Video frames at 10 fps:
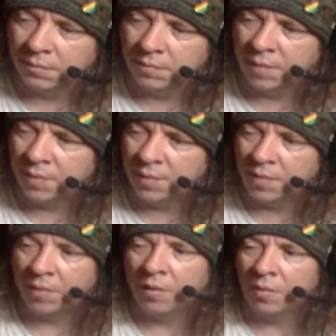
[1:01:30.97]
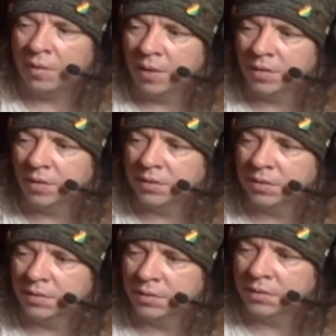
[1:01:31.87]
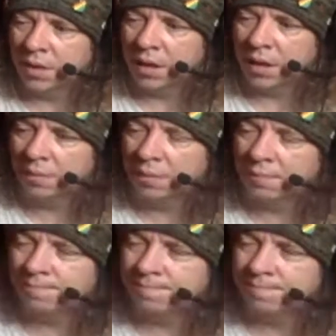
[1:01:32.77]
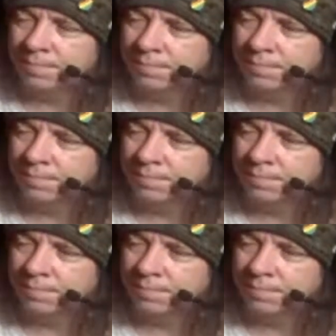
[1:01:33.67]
Maybe they're all acquaintances. I don't know.